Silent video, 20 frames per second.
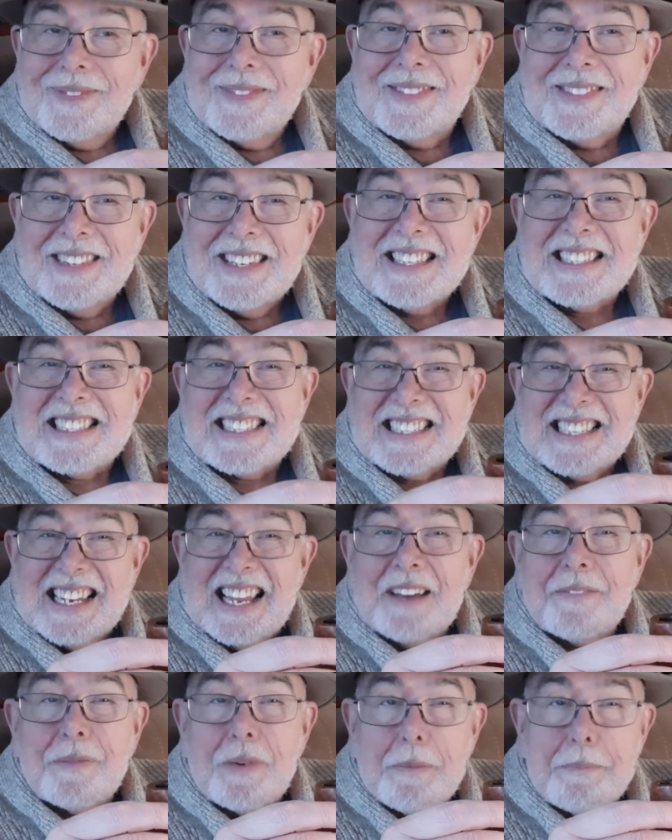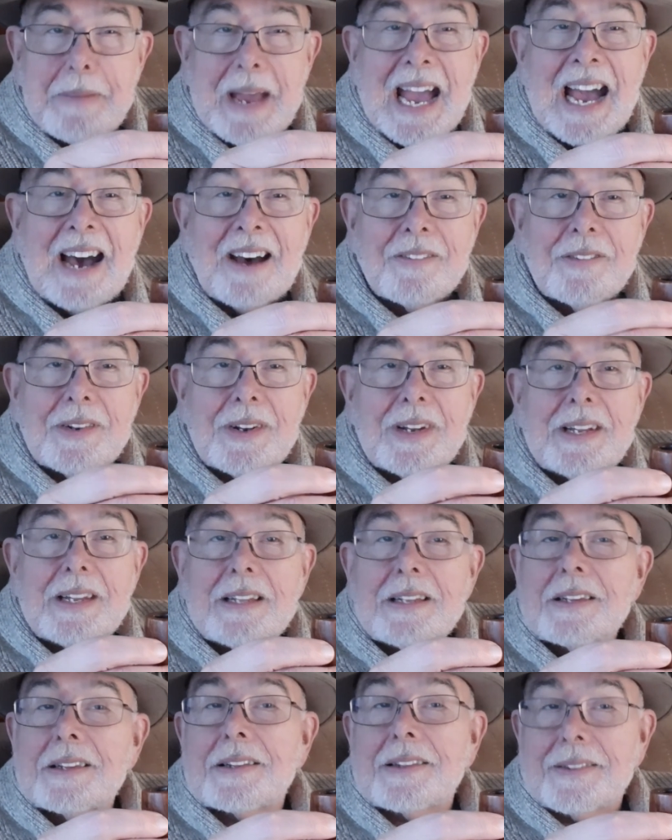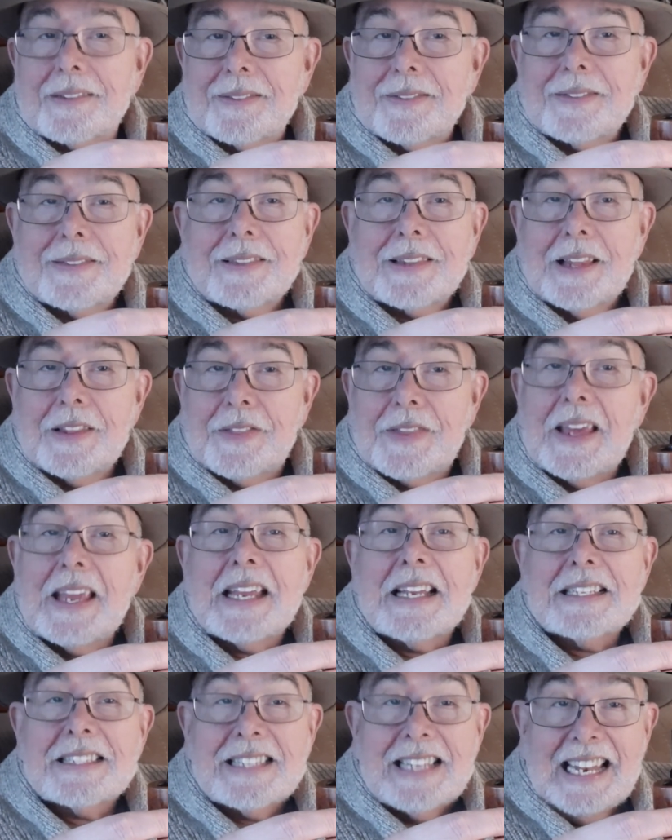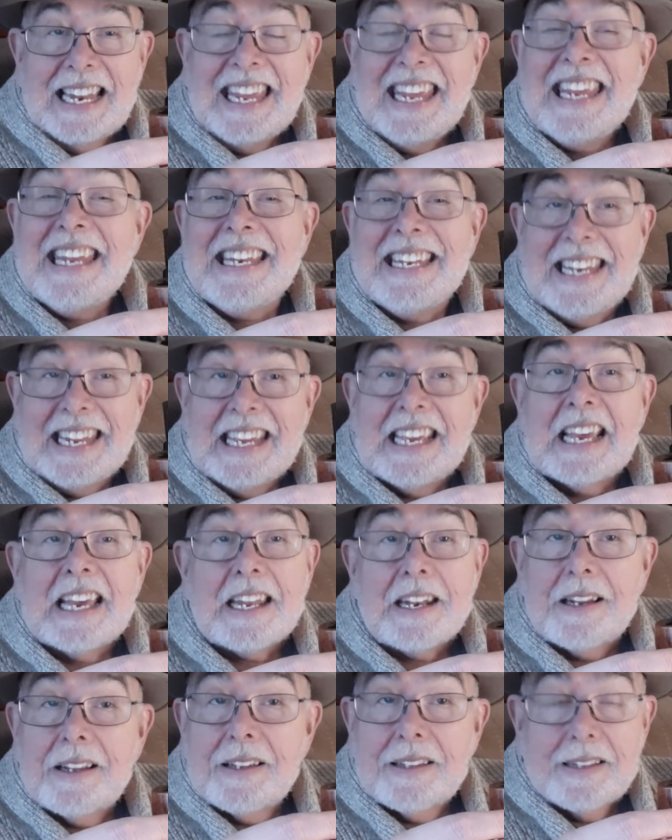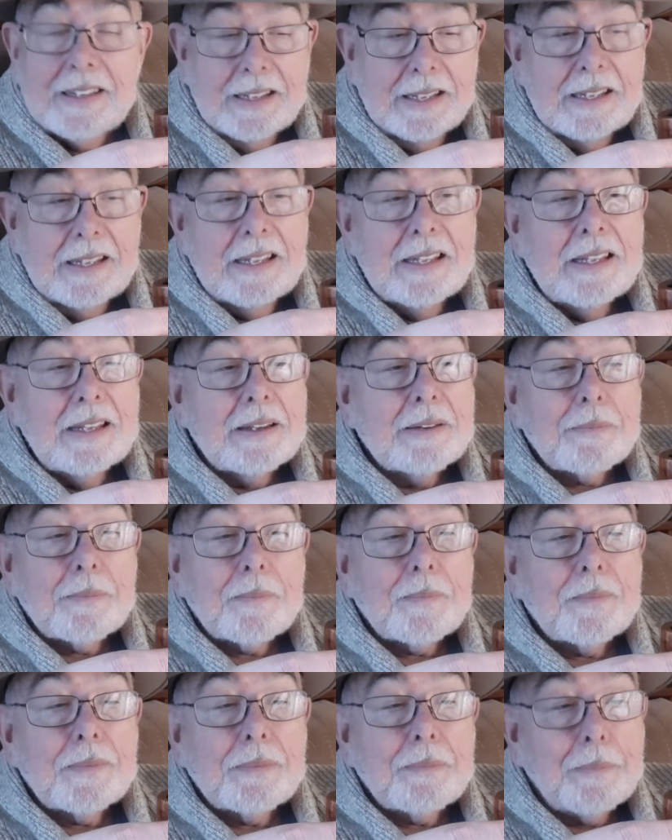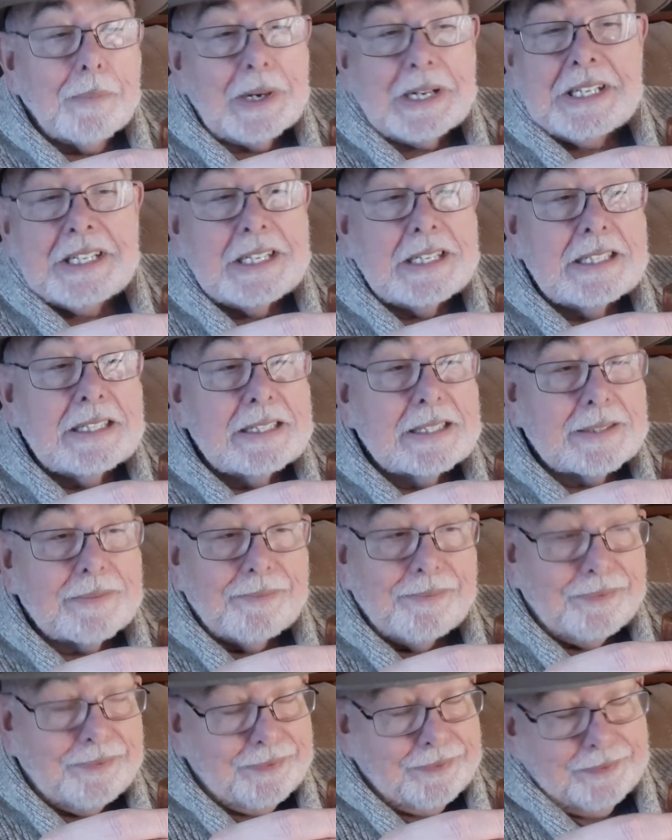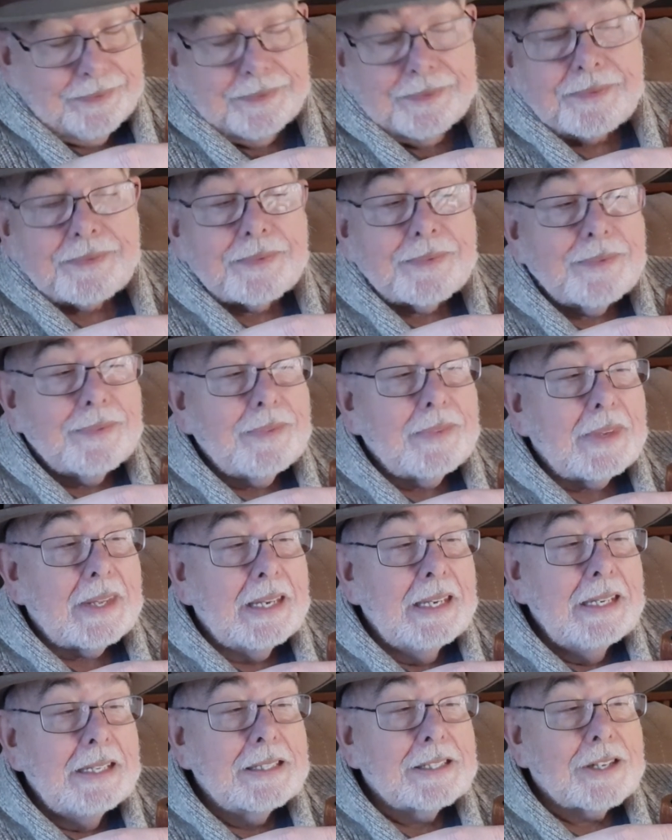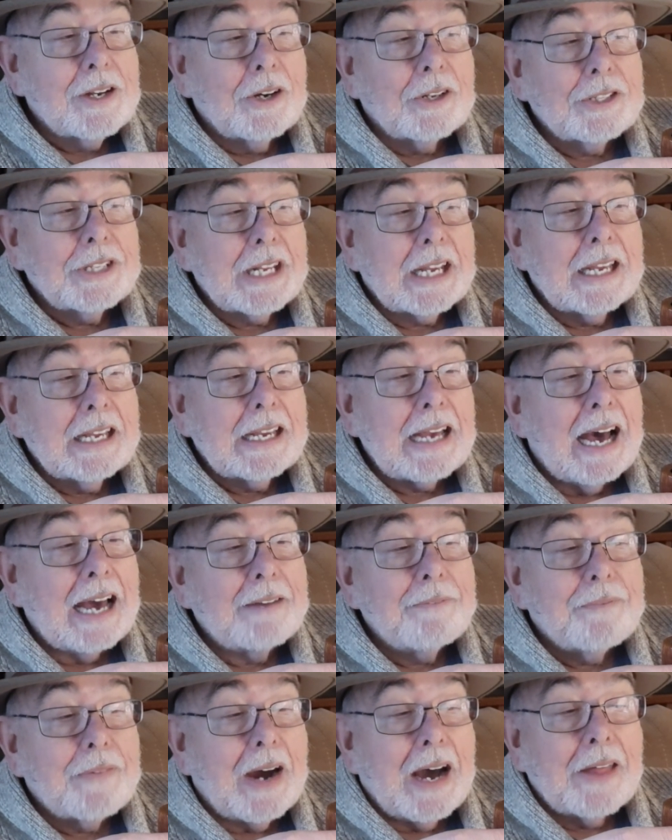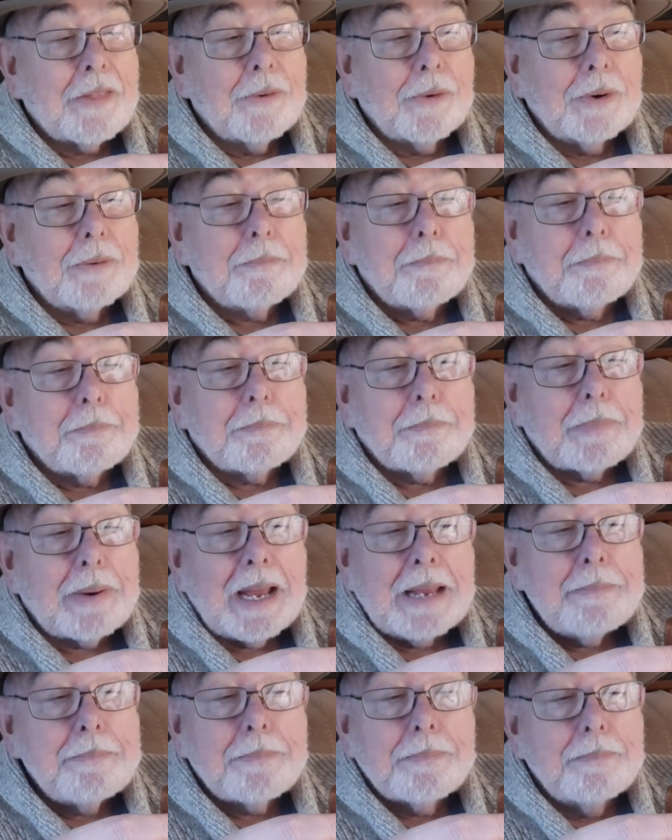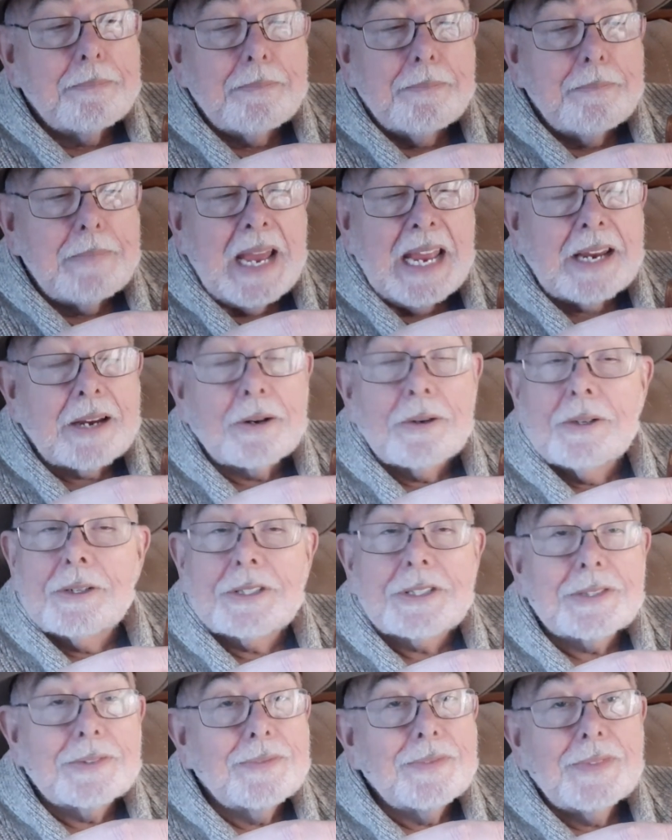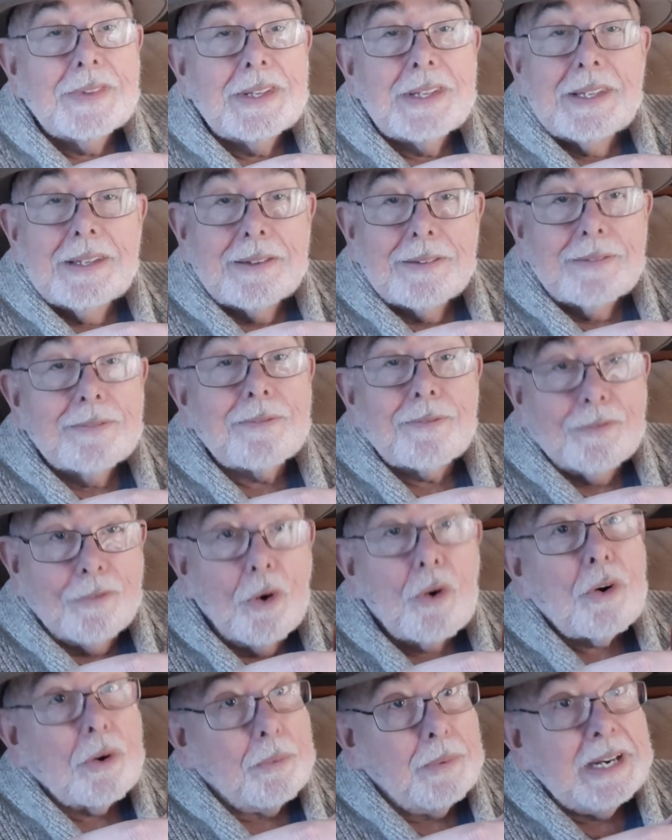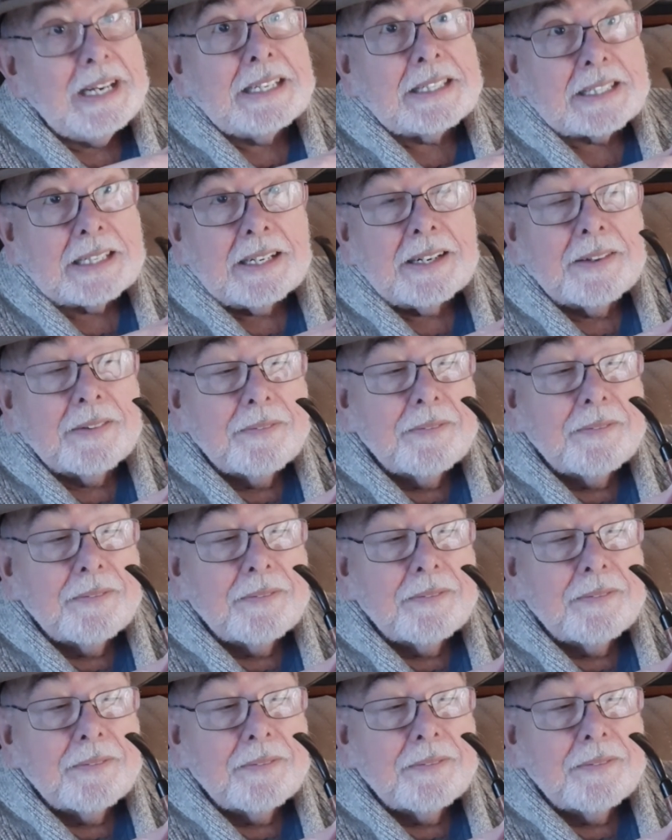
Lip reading: just stuff about the things that he did, which is, he's called the godfather of pipe makers for a reason.